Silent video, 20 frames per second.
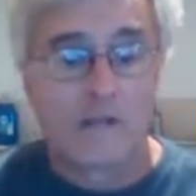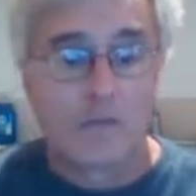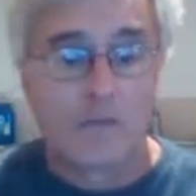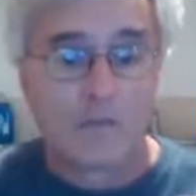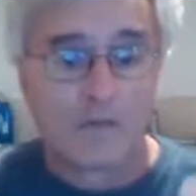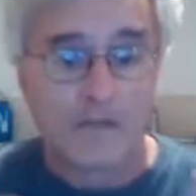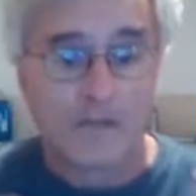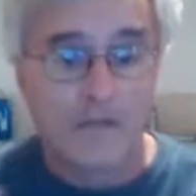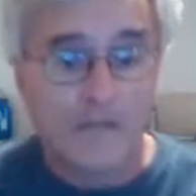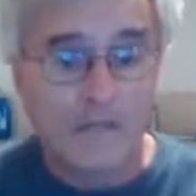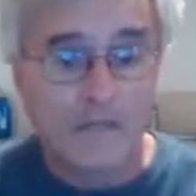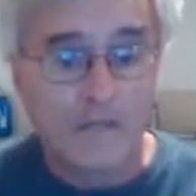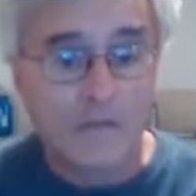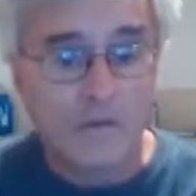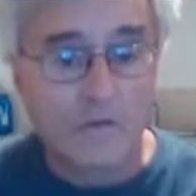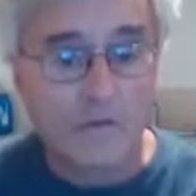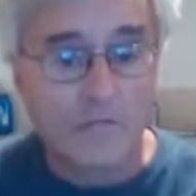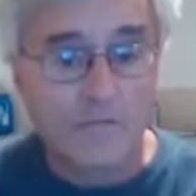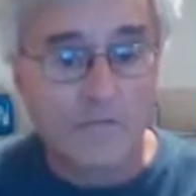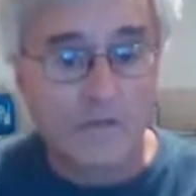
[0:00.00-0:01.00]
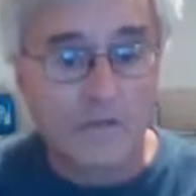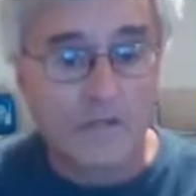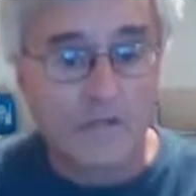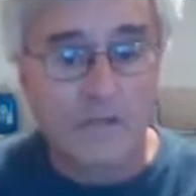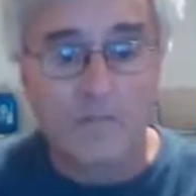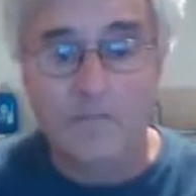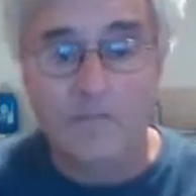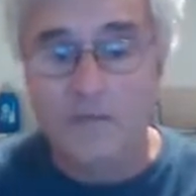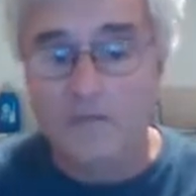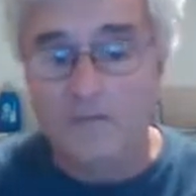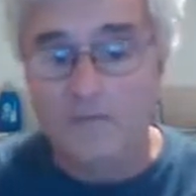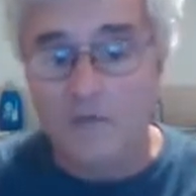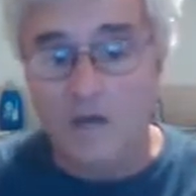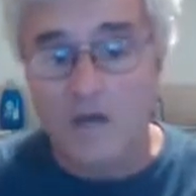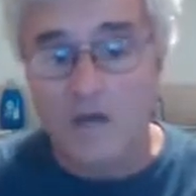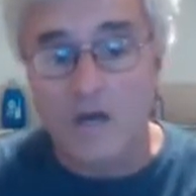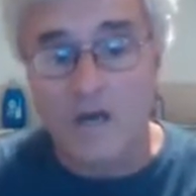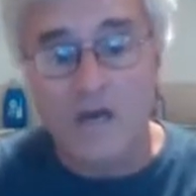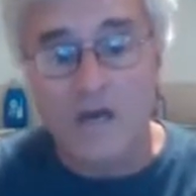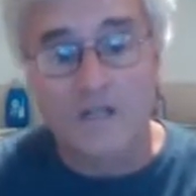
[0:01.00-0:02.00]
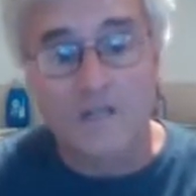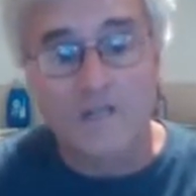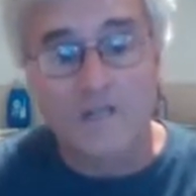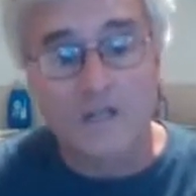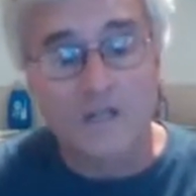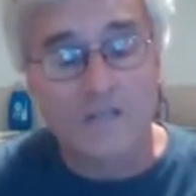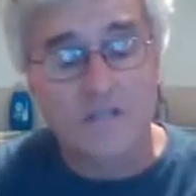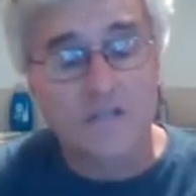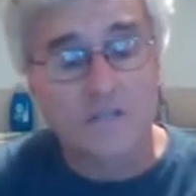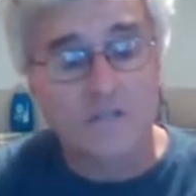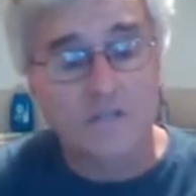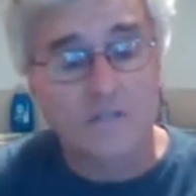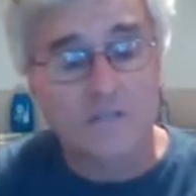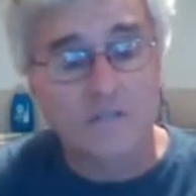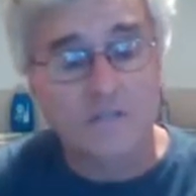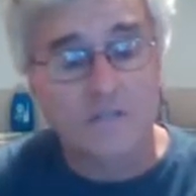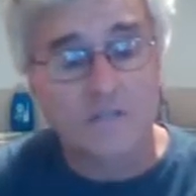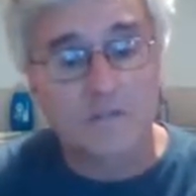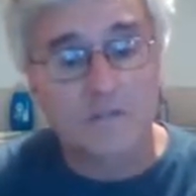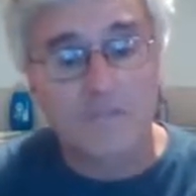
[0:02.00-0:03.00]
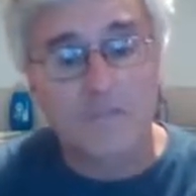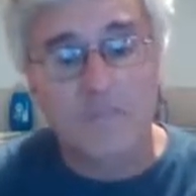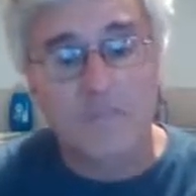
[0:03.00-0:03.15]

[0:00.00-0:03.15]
What he had going for him, he's a hot shot salesman.